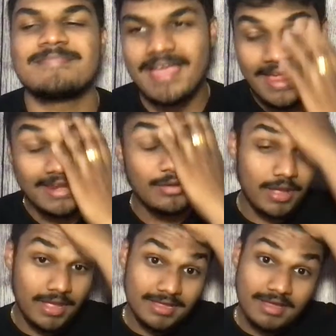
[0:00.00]

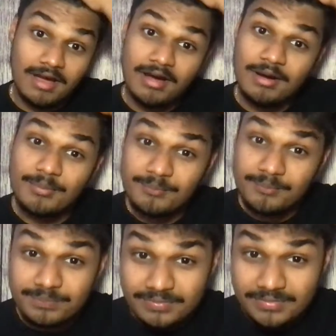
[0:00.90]
Anyway,
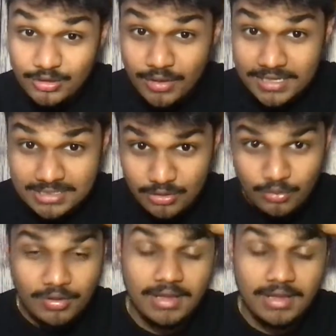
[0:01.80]
you guys know